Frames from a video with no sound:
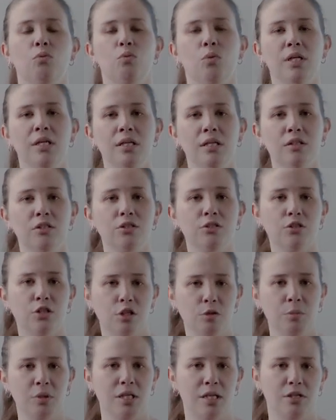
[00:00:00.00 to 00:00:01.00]
We can
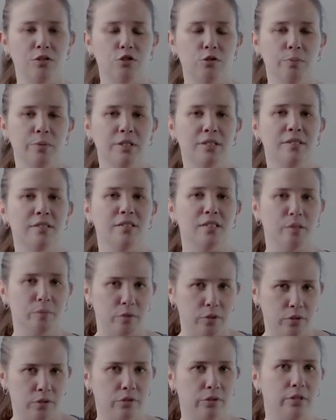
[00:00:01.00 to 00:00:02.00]
determine entropy
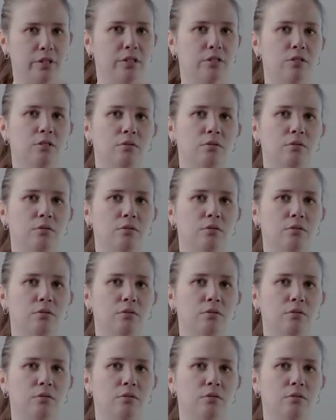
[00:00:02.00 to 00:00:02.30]
similarly